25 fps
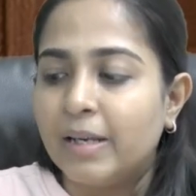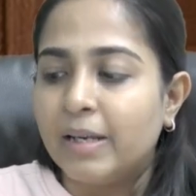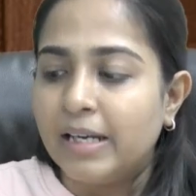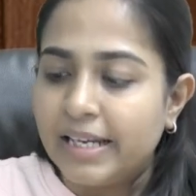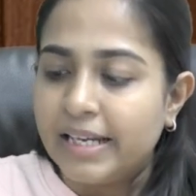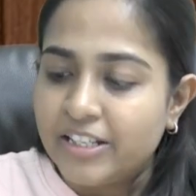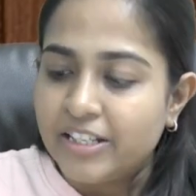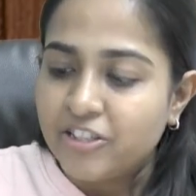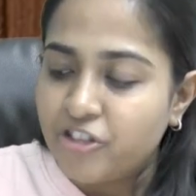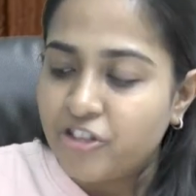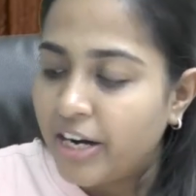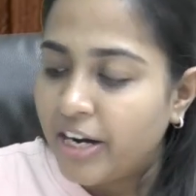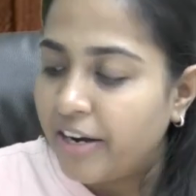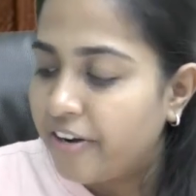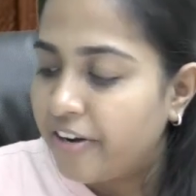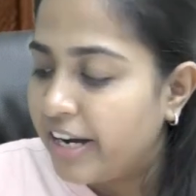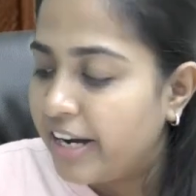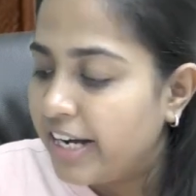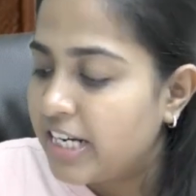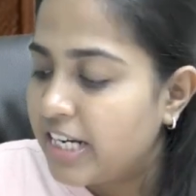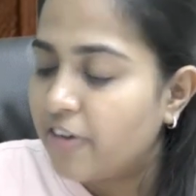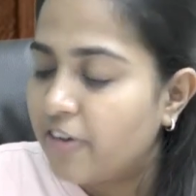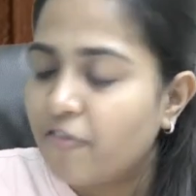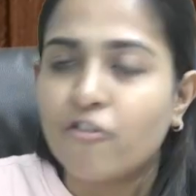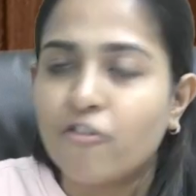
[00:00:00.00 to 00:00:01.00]
is
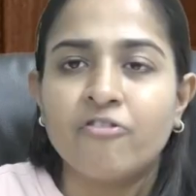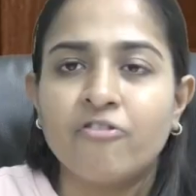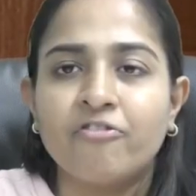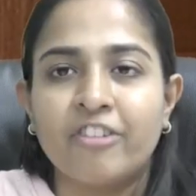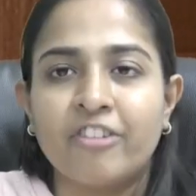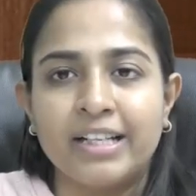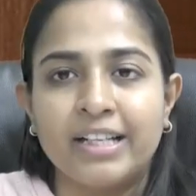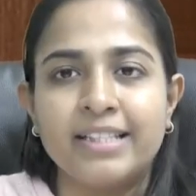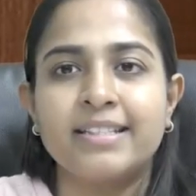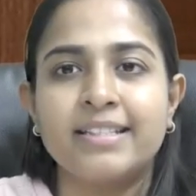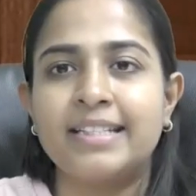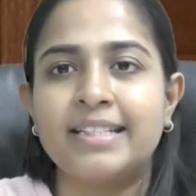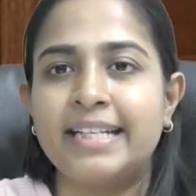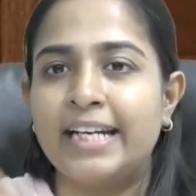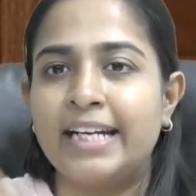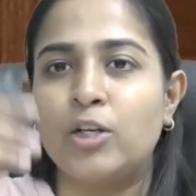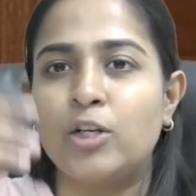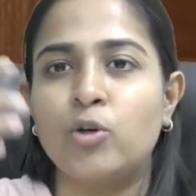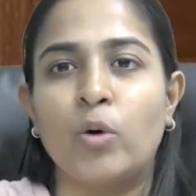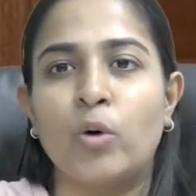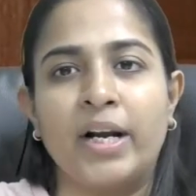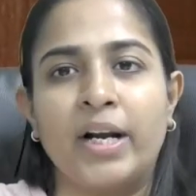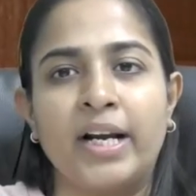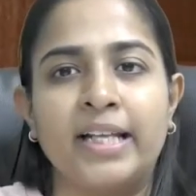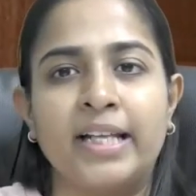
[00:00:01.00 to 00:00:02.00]
generated from one state to
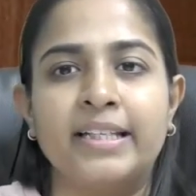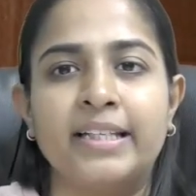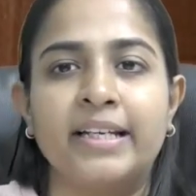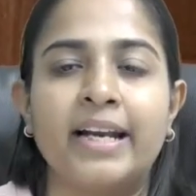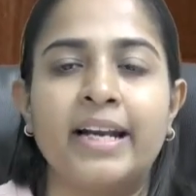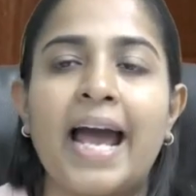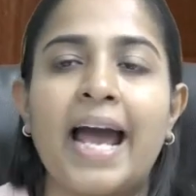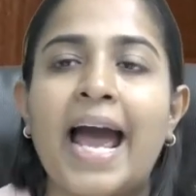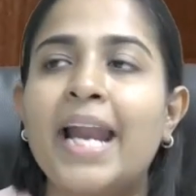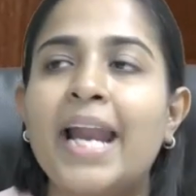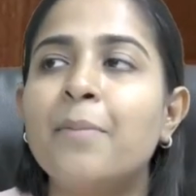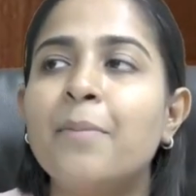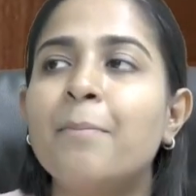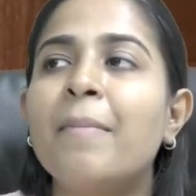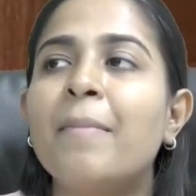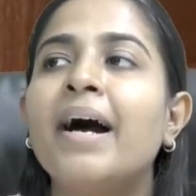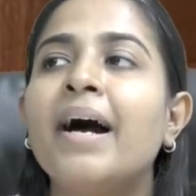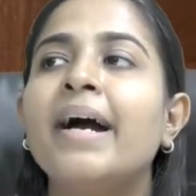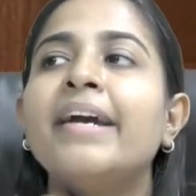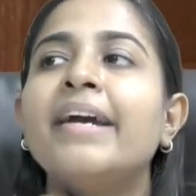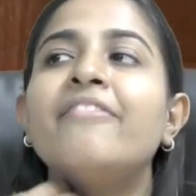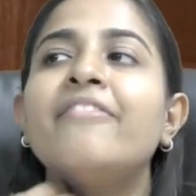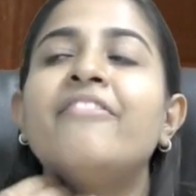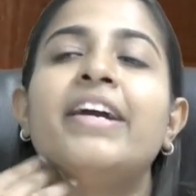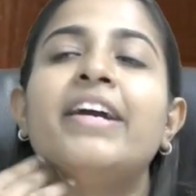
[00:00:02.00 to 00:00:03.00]
another and my
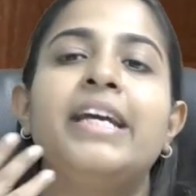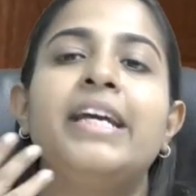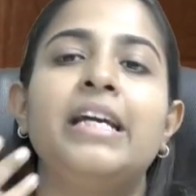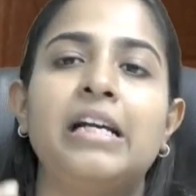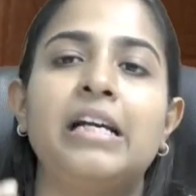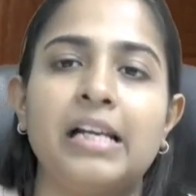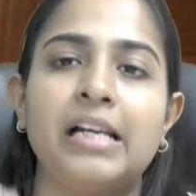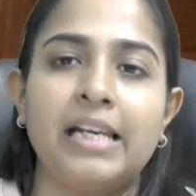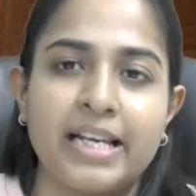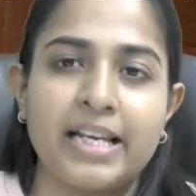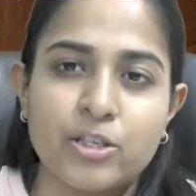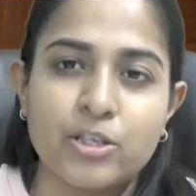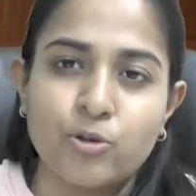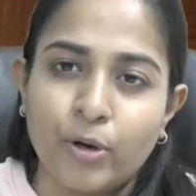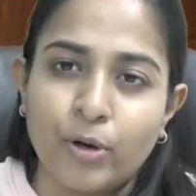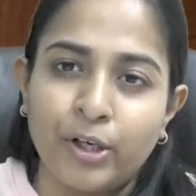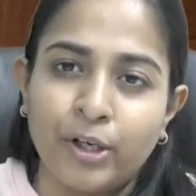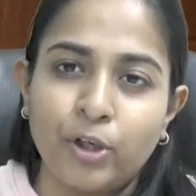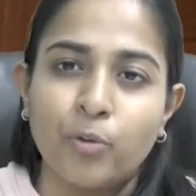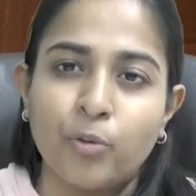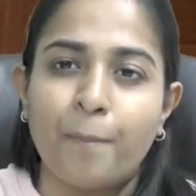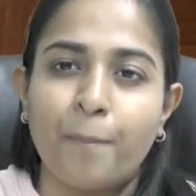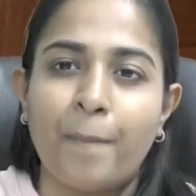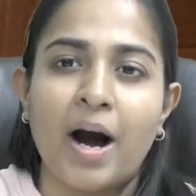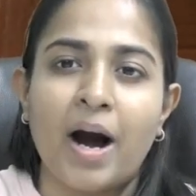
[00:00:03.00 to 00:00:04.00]
vehicle is going to
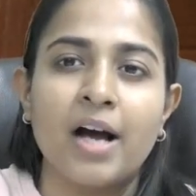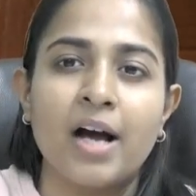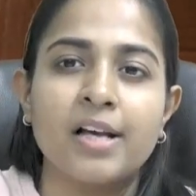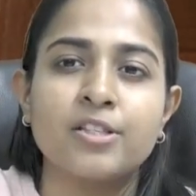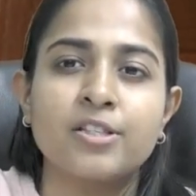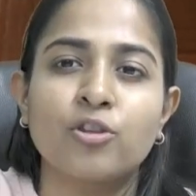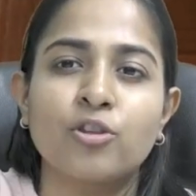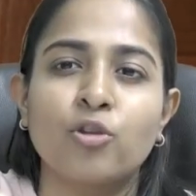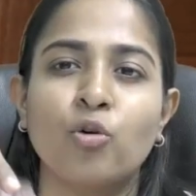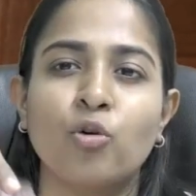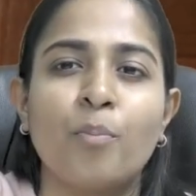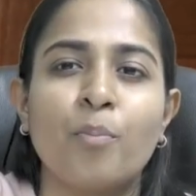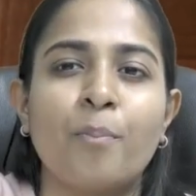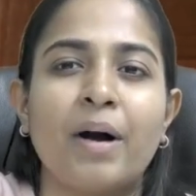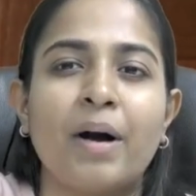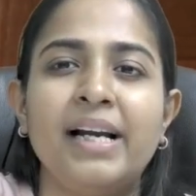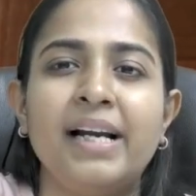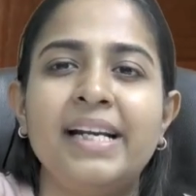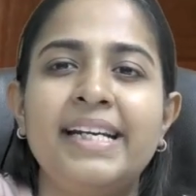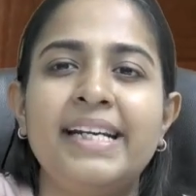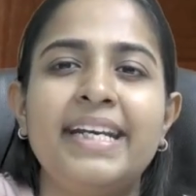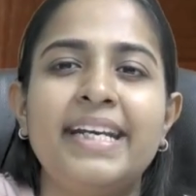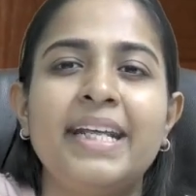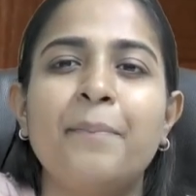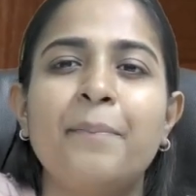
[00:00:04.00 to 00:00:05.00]
pass through
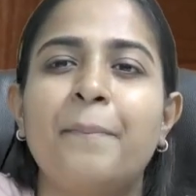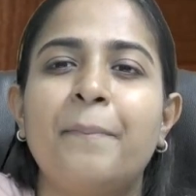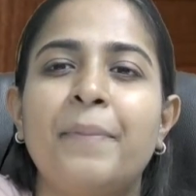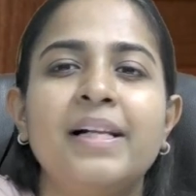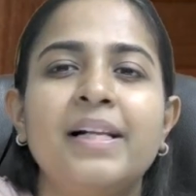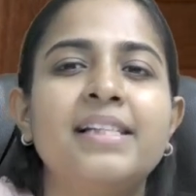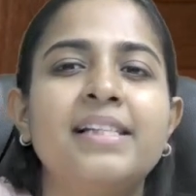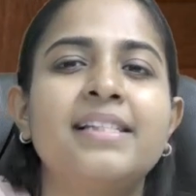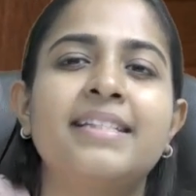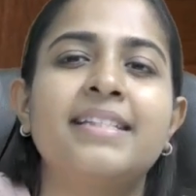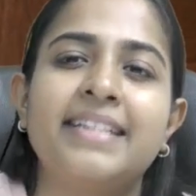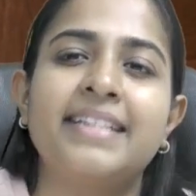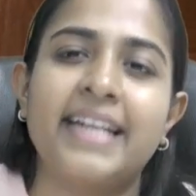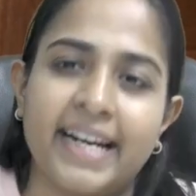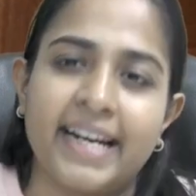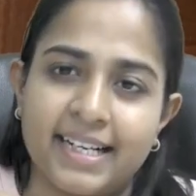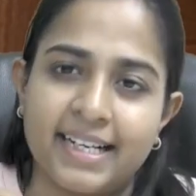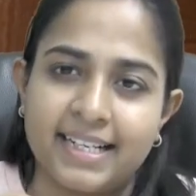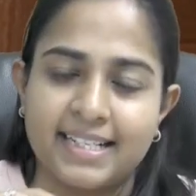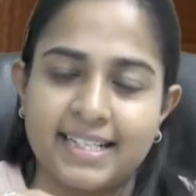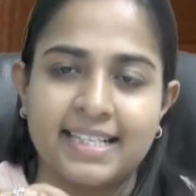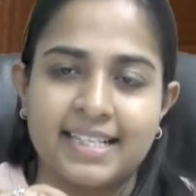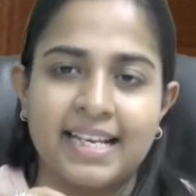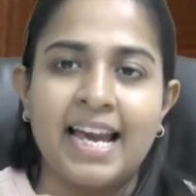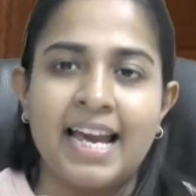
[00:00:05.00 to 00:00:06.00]
multiple states,
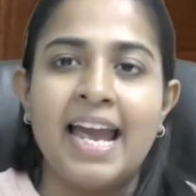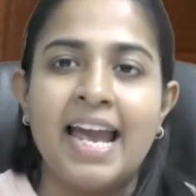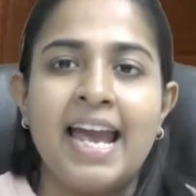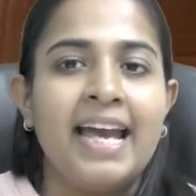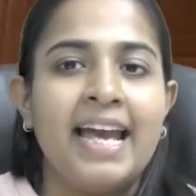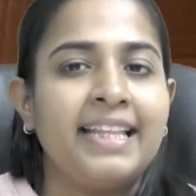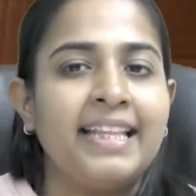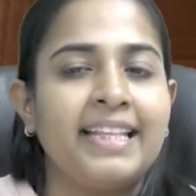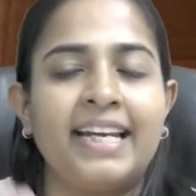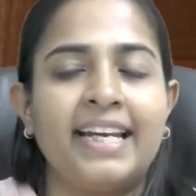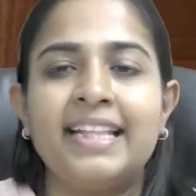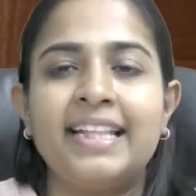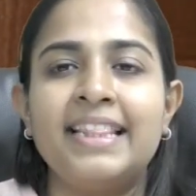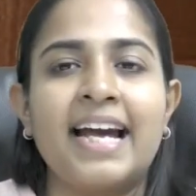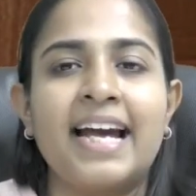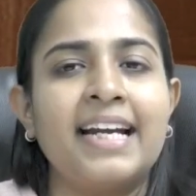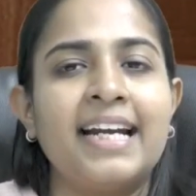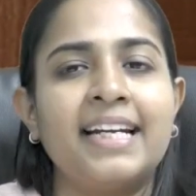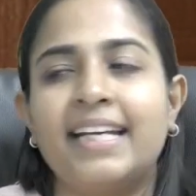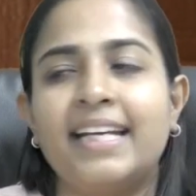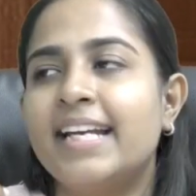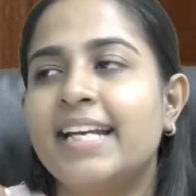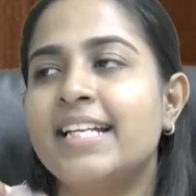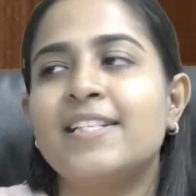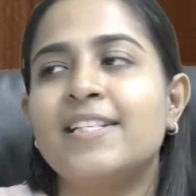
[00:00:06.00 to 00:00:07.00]
then in that
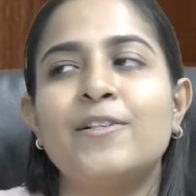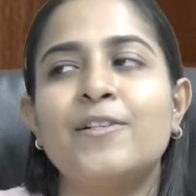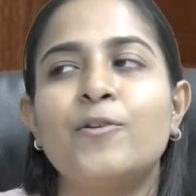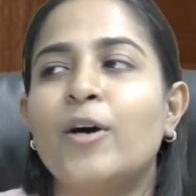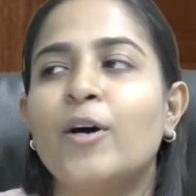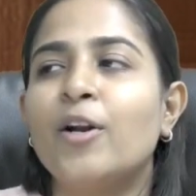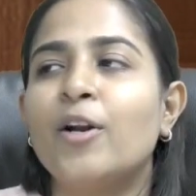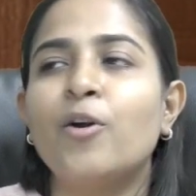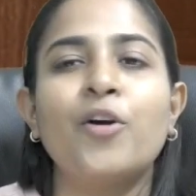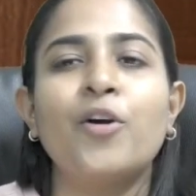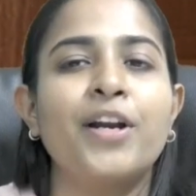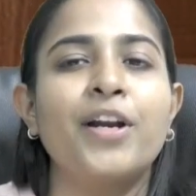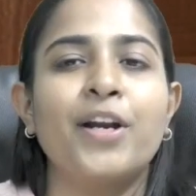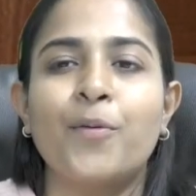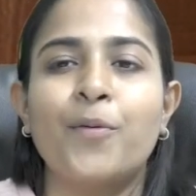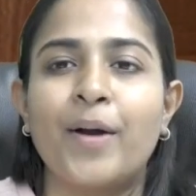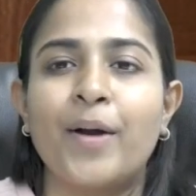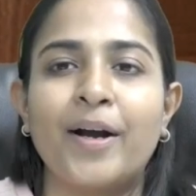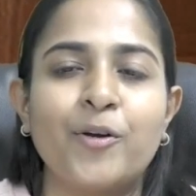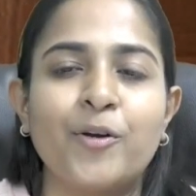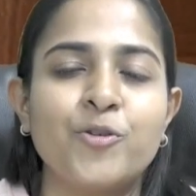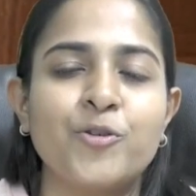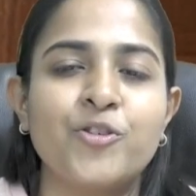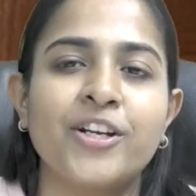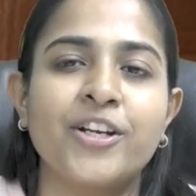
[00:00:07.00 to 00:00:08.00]
case you are not required to
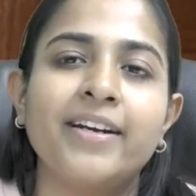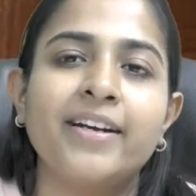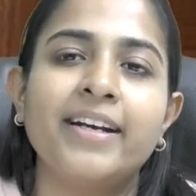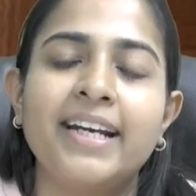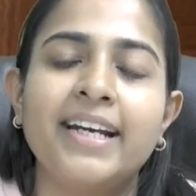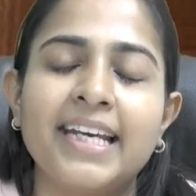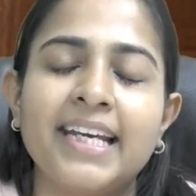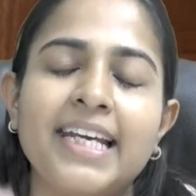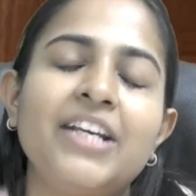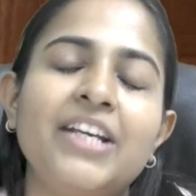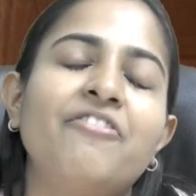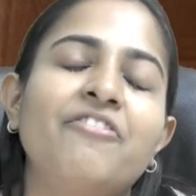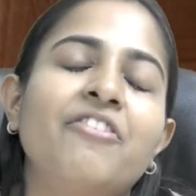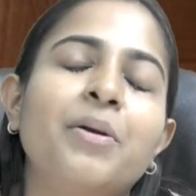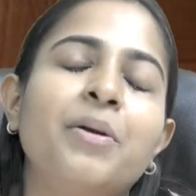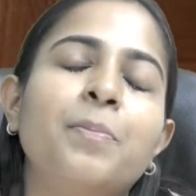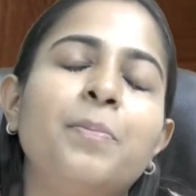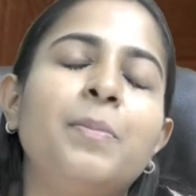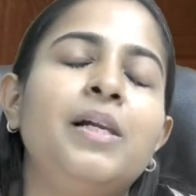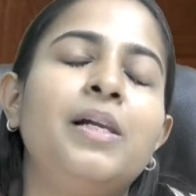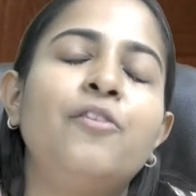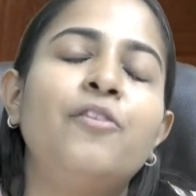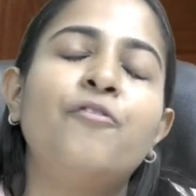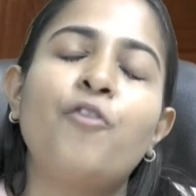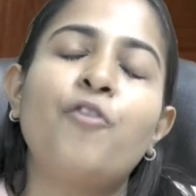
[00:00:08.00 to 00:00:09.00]
generate e-way bill
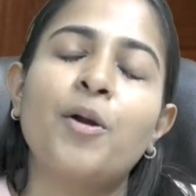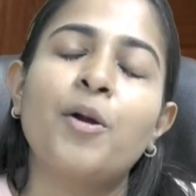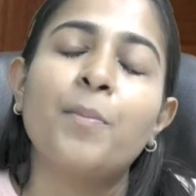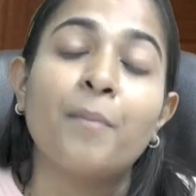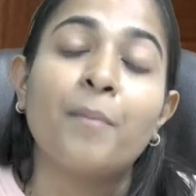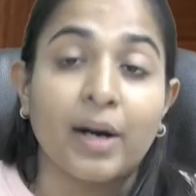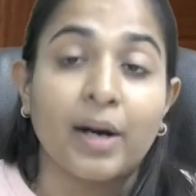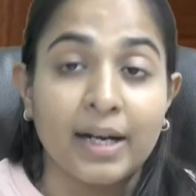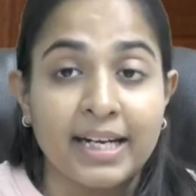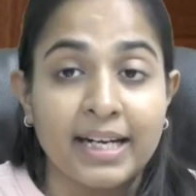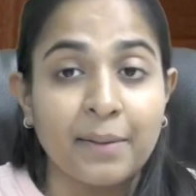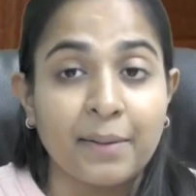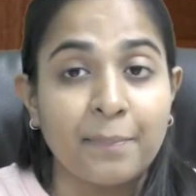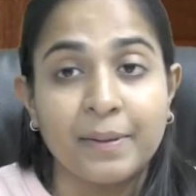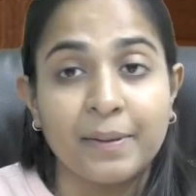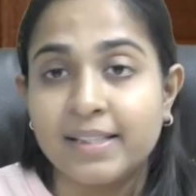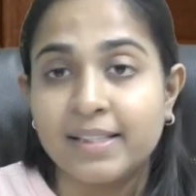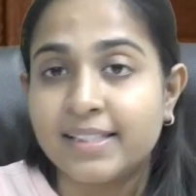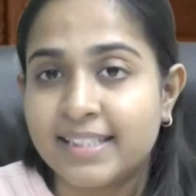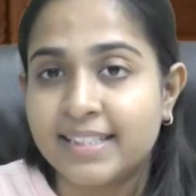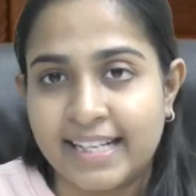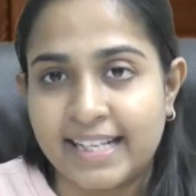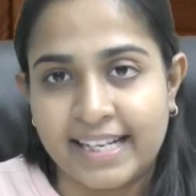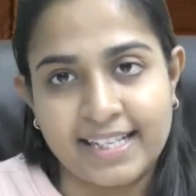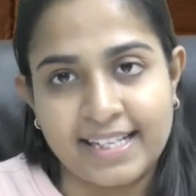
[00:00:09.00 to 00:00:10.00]
for multiple states.